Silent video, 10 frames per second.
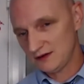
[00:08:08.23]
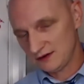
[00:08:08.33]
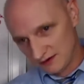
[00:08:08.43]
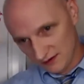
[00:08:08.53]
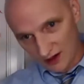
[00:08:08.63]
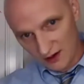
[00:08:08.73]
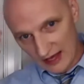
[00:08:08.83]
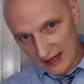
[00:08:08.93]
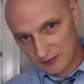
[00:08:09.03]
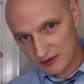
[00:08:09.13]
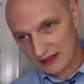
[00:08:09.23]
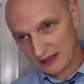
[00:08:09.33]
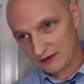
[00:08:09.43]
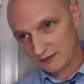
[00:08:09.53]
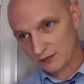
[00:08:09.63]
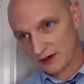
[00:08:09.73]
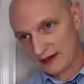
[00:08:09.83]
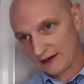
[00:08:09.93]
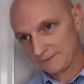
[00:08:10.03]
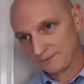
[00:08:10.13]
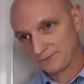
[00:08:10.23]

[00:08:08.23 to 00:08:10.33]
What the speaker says: this is all happening in the brain.